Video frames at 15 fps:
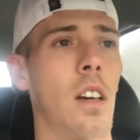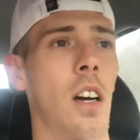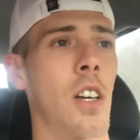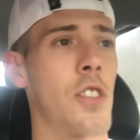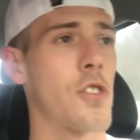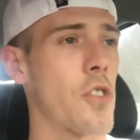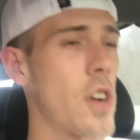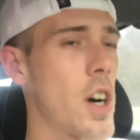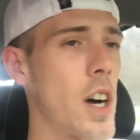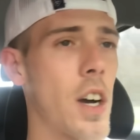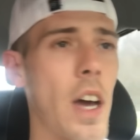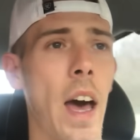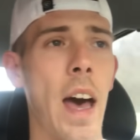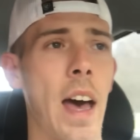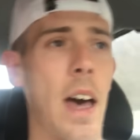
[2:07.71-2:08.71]
a
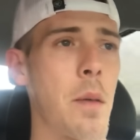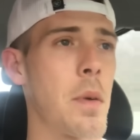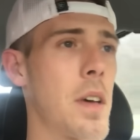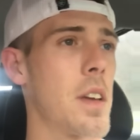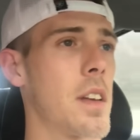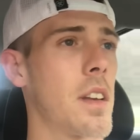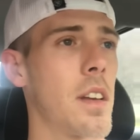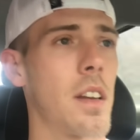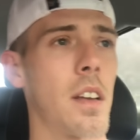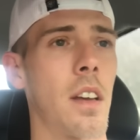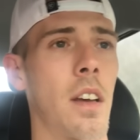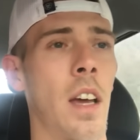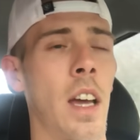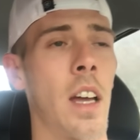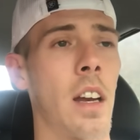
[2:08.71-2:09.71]
drug habit,
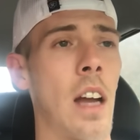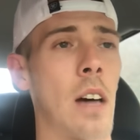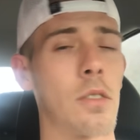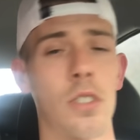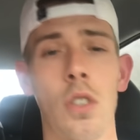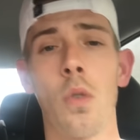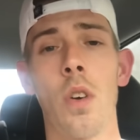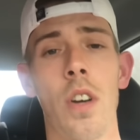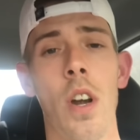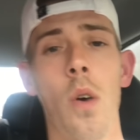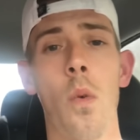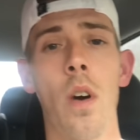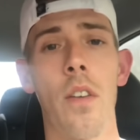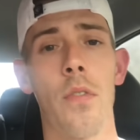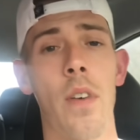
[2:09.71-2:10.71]
and I was going
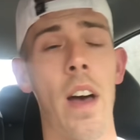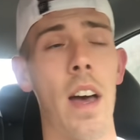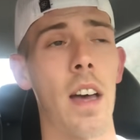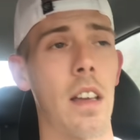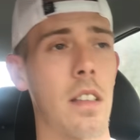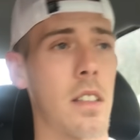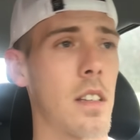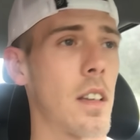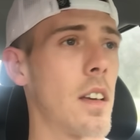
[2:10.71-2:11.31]
nowhere fast.